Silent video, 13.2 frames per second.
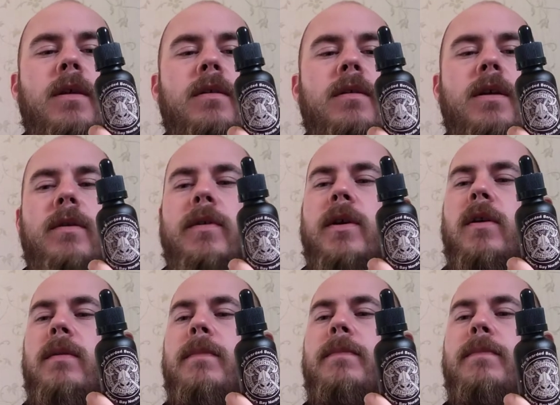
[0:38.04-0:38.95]
There we
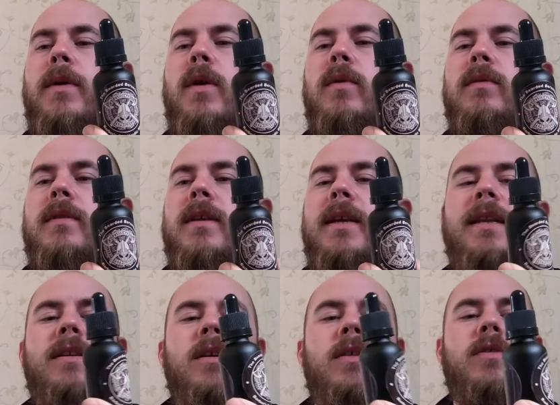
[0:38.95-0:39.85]
are, both
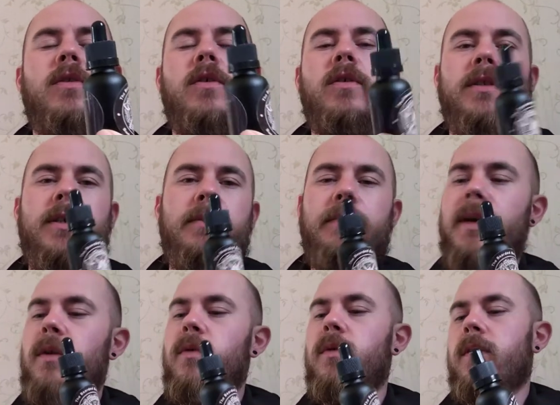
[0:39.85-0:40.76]
in
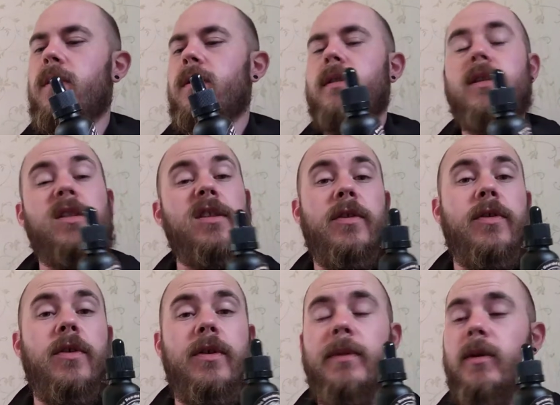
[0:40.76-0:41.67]
30ml, this is a
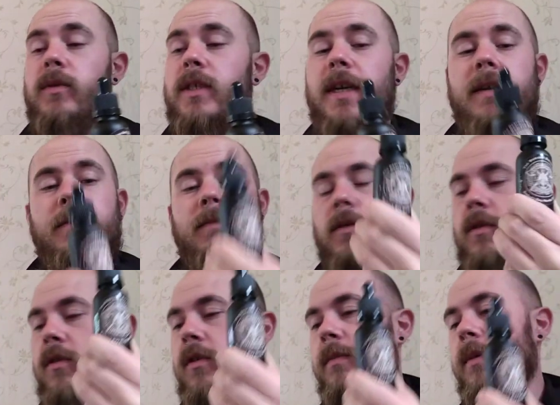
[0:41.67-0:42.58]
30ml tin,
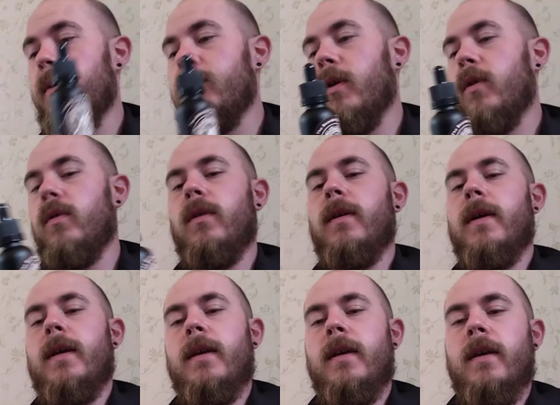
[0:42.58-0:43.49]
30ml bottle,
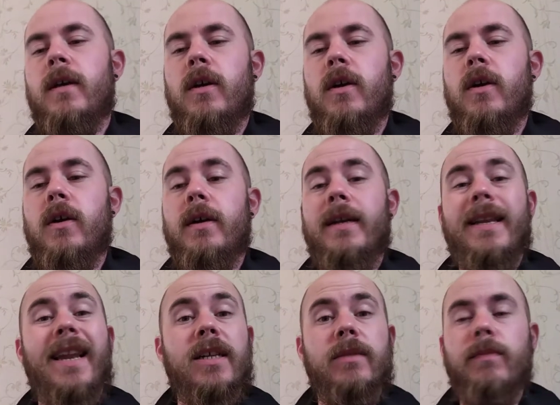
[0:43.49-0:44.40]

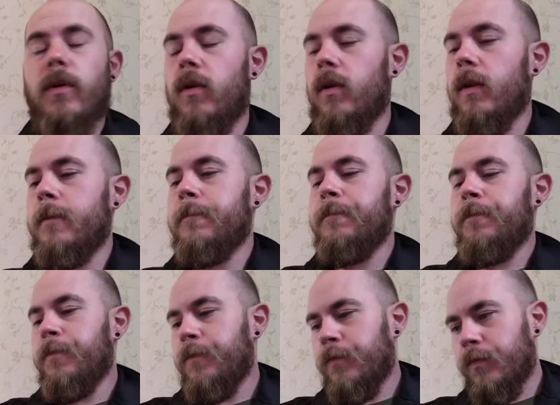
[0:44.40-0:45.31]
glass bottle.
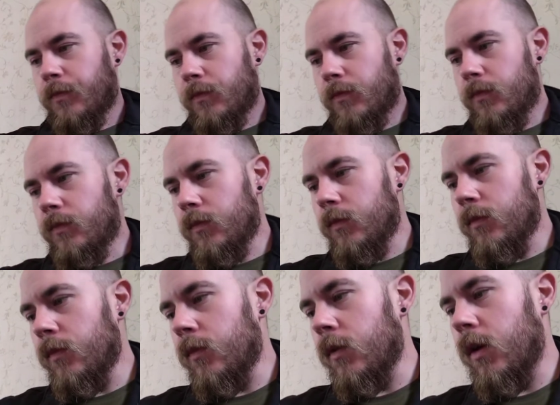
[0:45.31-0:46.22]

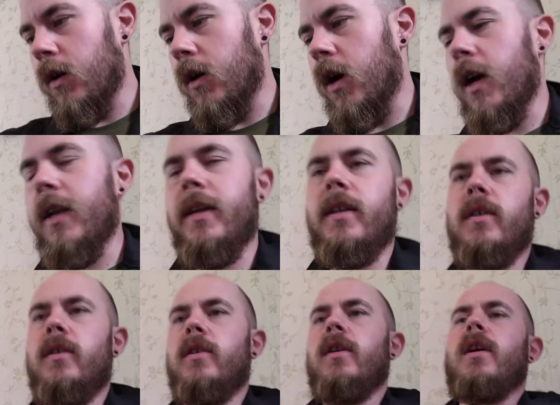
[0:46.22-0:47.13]

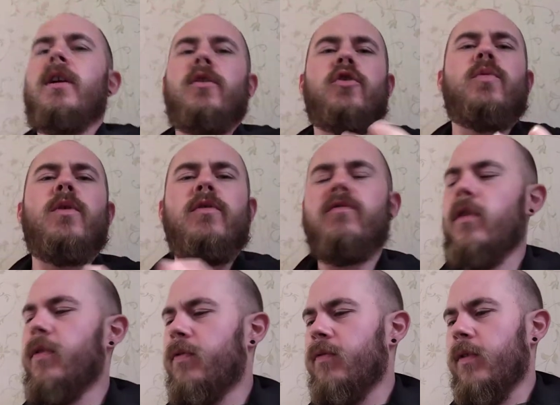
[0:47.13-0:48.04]
And I just want to
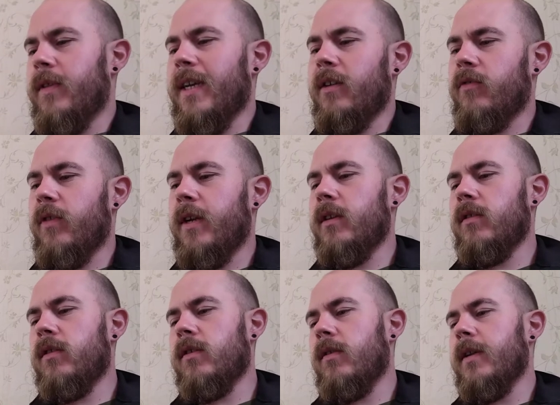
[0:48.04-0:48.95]
run through the
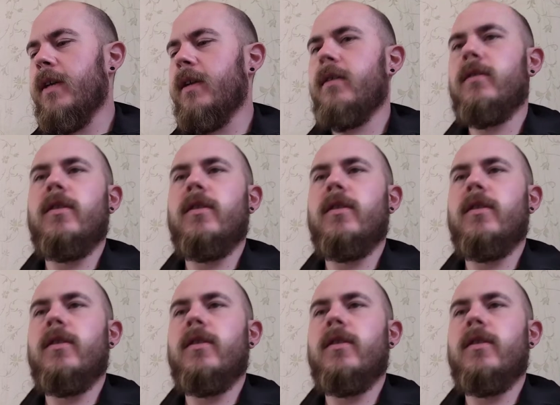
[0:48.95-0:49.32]
ingredients on here.